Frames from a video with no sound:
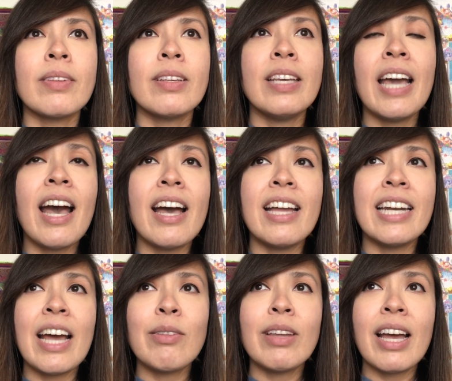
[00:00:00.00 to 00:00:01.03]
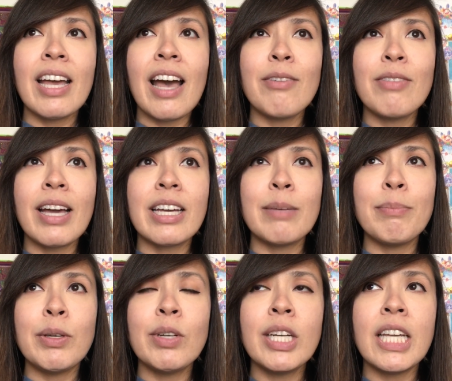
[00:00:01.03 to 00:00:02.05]
yeah, and now that I have that
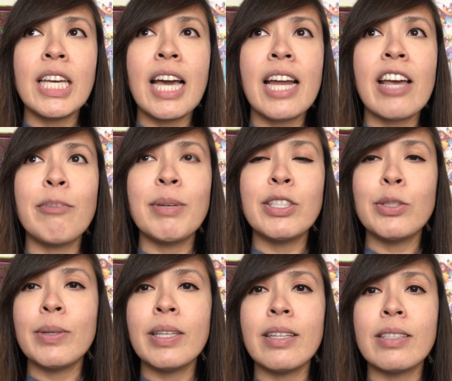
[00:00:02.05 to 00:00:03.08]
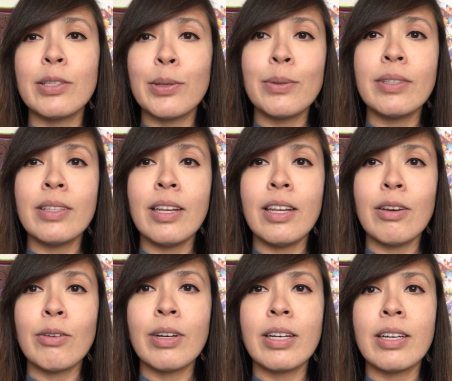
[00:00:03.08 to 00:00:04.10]
community and I've been doing this Kundalini
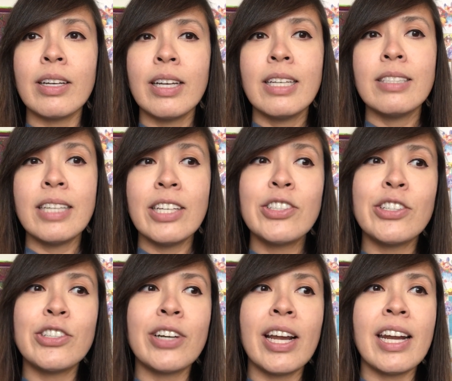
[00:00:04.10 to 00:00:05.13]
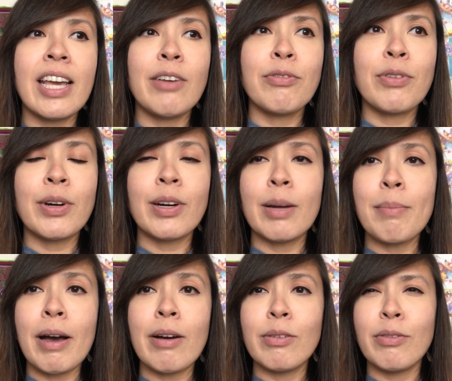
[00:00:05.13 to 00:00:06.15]
yoga teacher training for
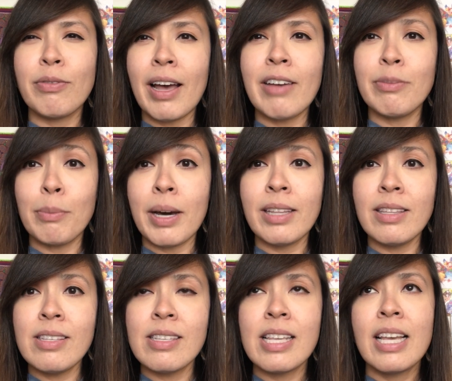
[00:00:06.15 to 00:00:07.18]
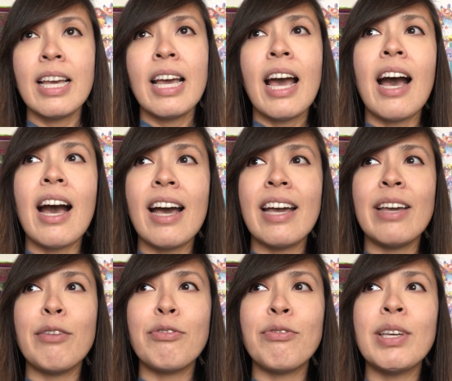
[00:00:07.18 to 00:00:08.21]
about 5 months,
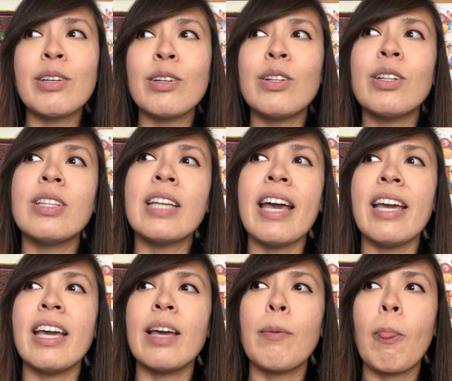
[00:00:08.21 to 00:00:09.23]
I feel like